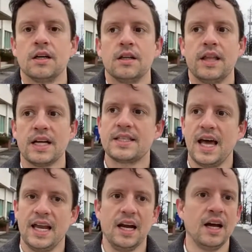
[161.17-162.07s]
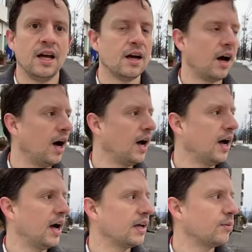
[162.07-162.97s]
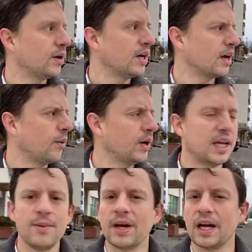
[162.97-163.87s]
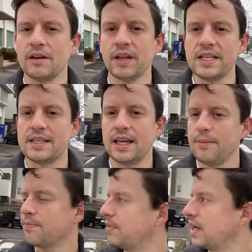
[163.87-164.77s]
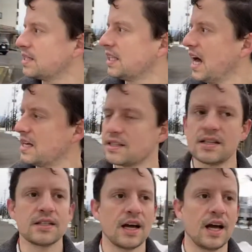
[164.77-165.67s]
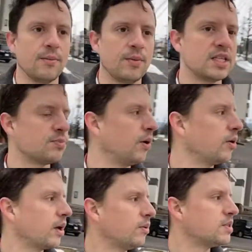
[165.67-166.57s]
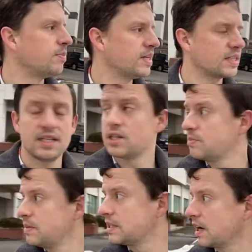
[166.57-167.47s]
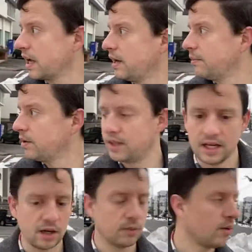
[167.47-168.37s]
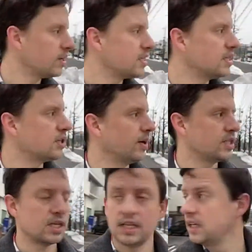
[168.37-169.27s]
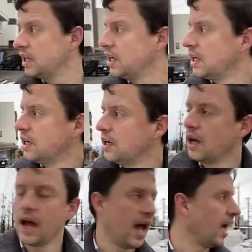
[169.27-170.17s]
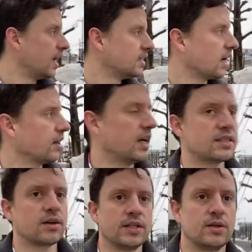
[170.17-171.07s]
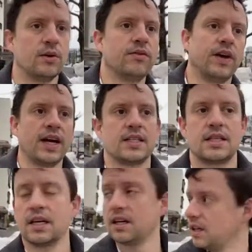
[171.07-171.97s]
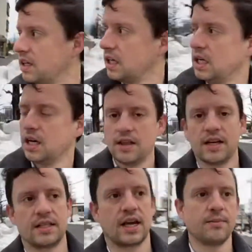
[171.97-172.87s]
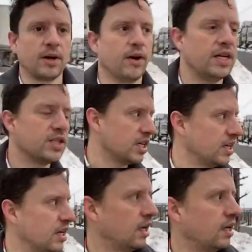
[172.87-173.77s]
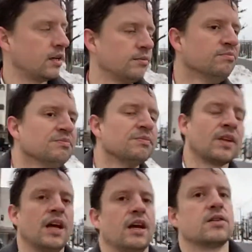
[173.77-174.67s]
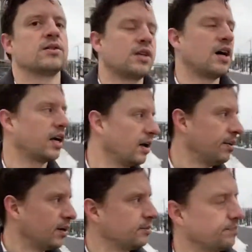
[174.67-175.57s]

That said, I want to keep it kind of light today, because last time we spoke it was basically just me talking about the corona situation and how that's going to affect things like immigration, and also talking about